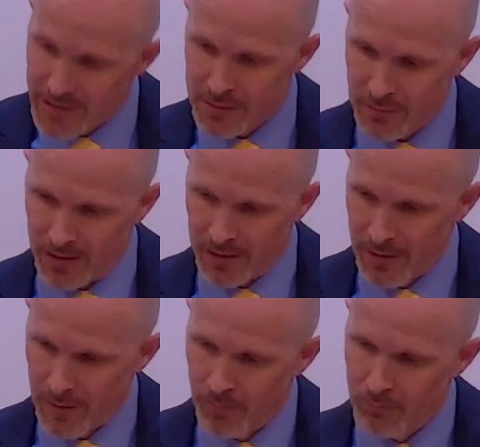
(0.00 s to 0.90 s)
me,
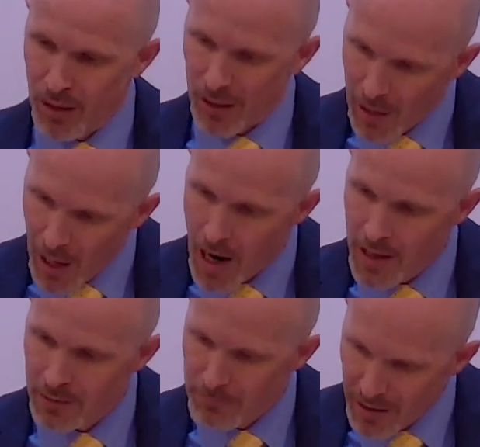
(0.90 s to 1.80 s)
but
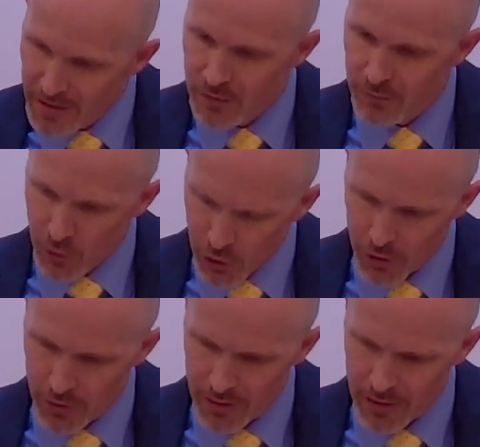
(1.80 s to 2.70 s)
God meant it for
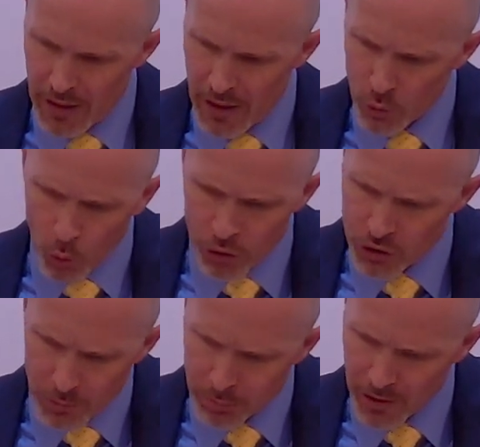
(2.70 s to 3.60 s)
good in order
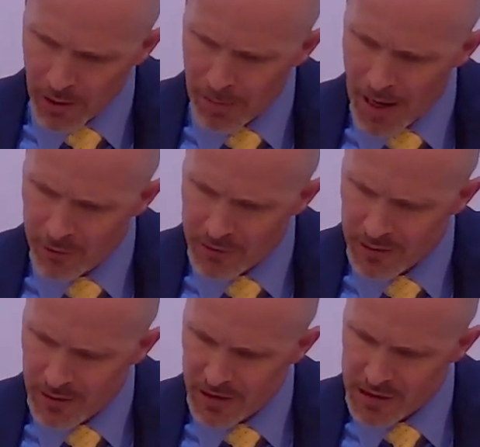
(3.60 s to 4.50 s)
to bring about
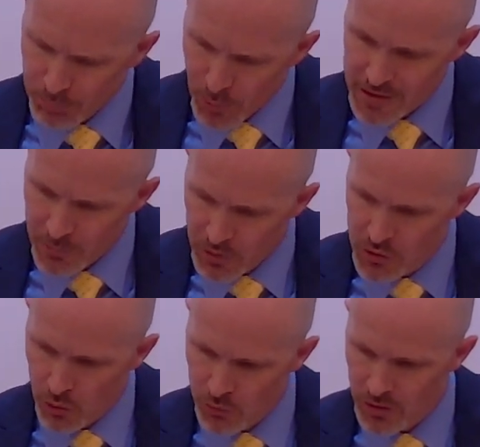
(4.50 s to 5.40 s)
this present
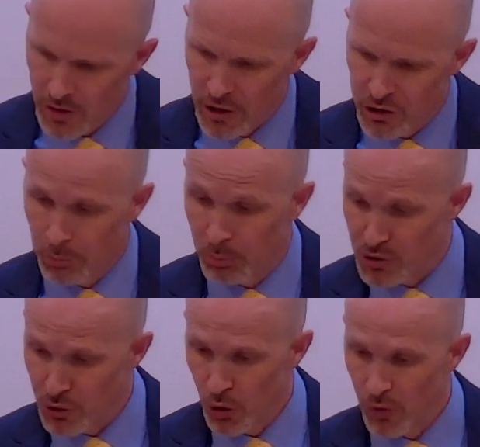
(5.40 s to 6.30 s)
result to
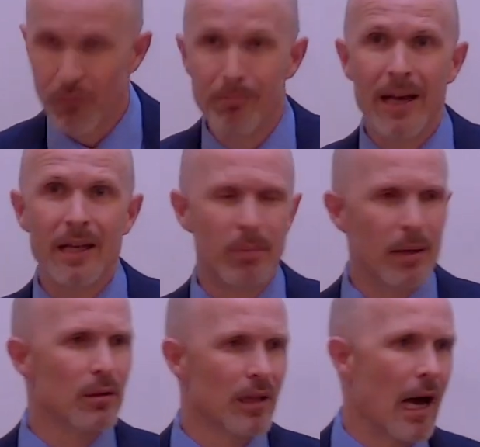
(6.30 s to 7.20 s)
preserve many
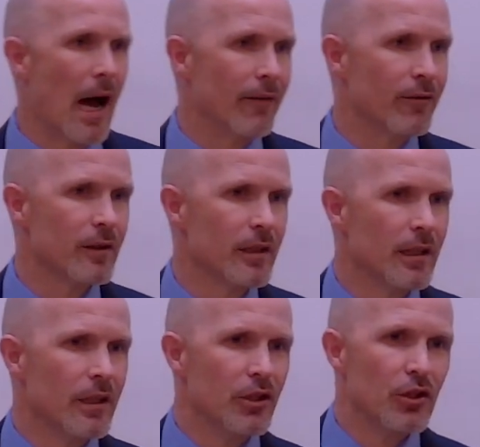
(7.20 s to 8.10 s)
people alive.
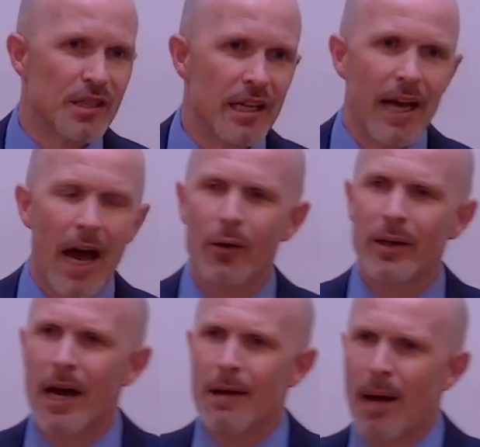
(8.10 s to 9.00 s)
You see how in
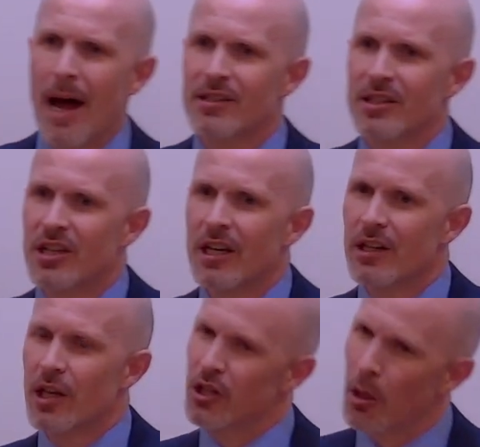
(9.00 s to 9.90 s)
that passage
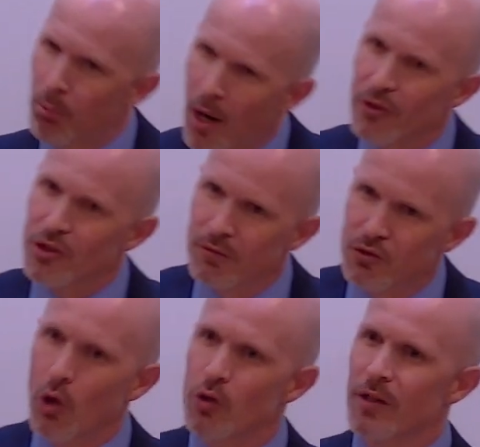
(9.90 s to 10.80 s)
the, the brothers of
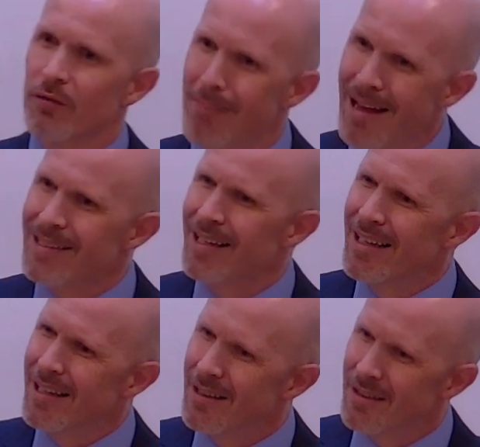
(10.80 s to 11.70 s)
Joseph meant
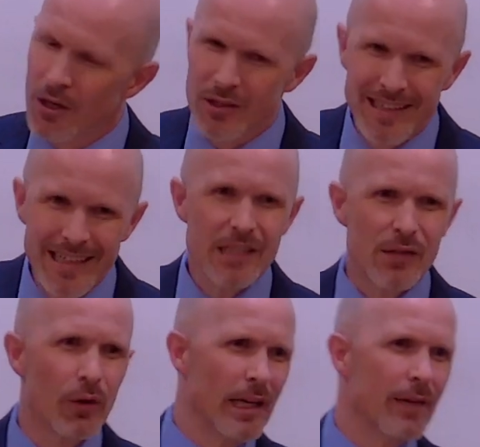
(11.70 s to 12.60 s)
their deeds
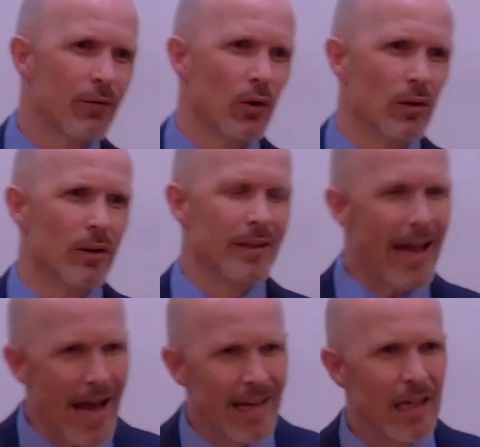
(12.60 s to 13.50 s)
for evil. They
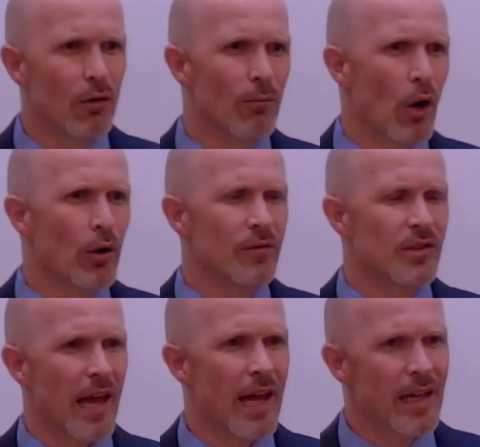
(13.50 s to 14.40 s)
had evil motives.
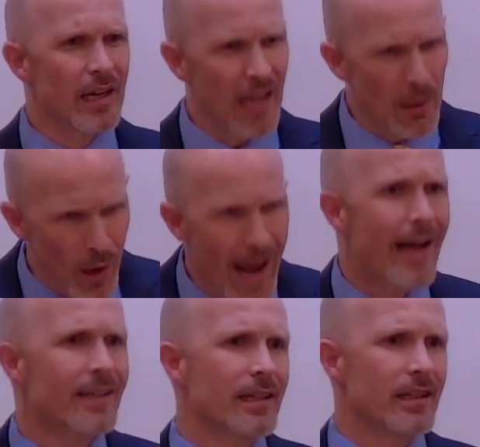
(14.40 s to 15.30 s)
They, they were
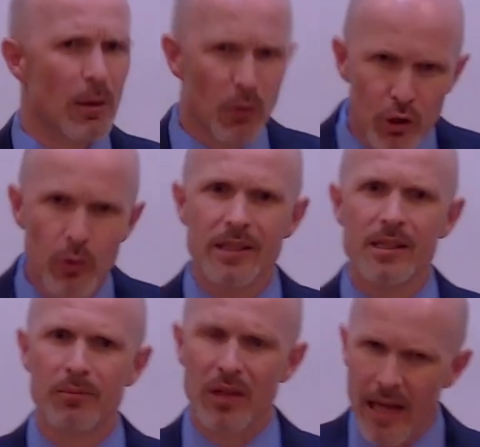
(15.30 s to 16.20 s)
acting, they were doing
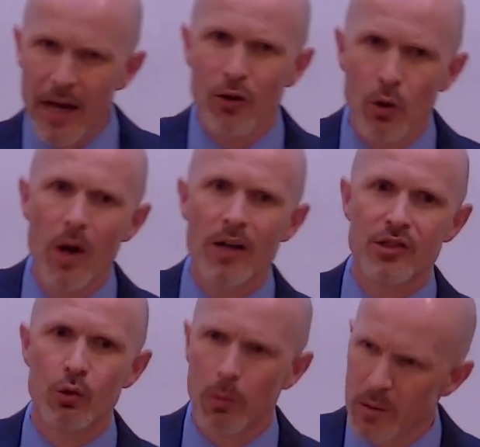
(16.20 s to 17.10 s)
something. They are the ones
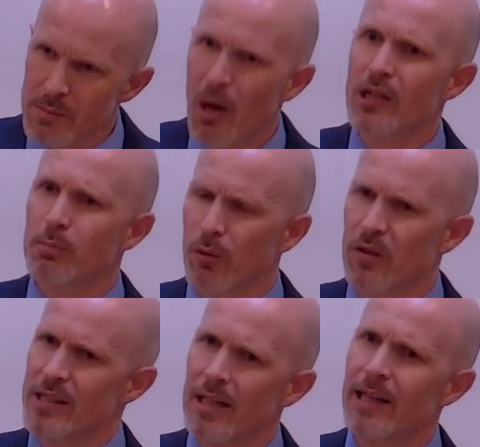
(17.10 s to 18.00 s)
who were responsible for
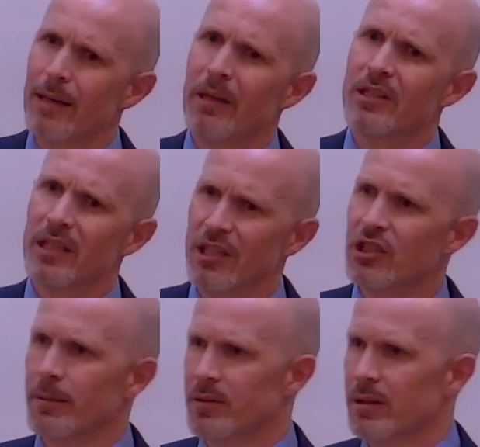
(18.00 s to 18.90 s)
selling him into
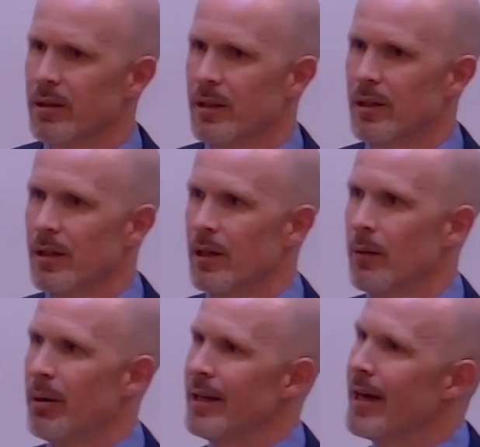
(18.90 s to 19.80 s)
Egypt.
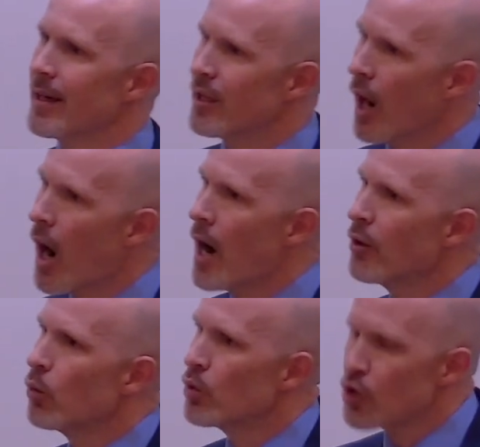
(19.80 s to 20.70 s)
But yet, God
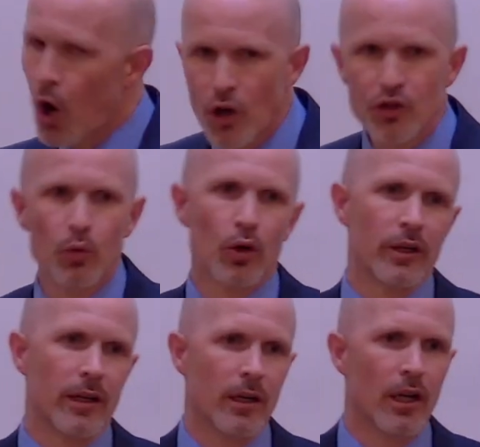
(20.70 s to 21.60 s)
was also
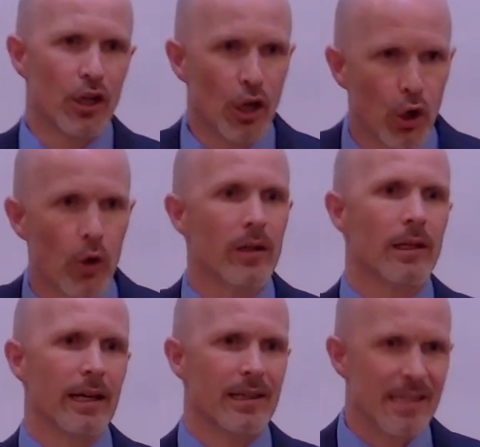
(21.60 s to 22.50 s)
working
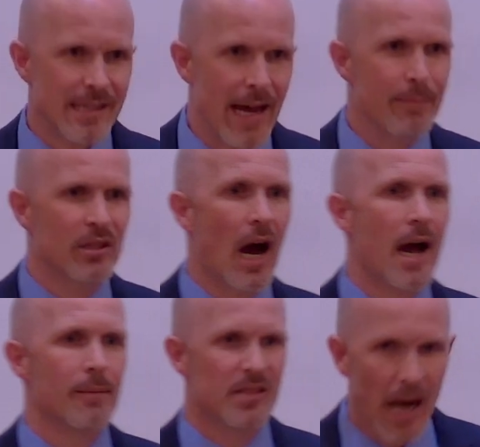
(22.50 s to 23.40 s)
concurrently at the same
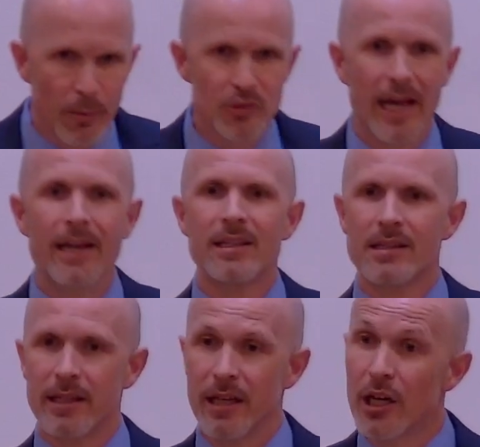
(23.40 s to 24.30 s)
time,
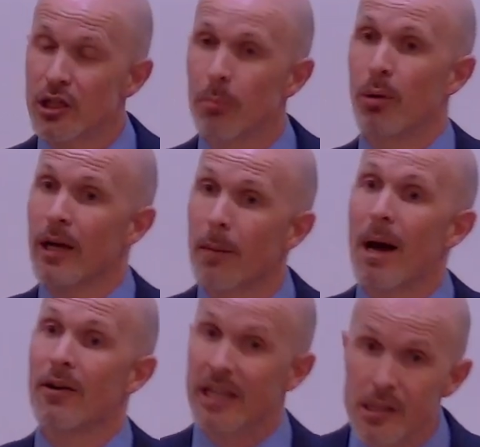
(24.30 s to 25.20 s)
simultaneously, to bring
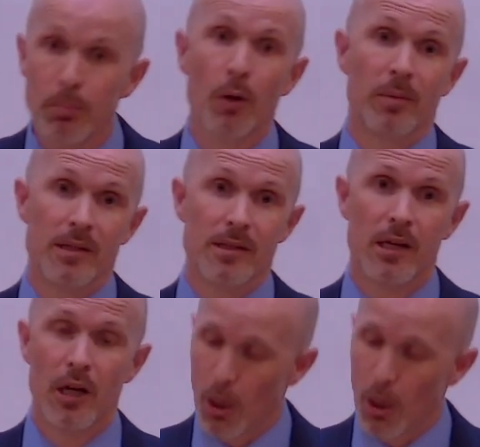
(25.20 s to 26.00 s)
about his purpose, a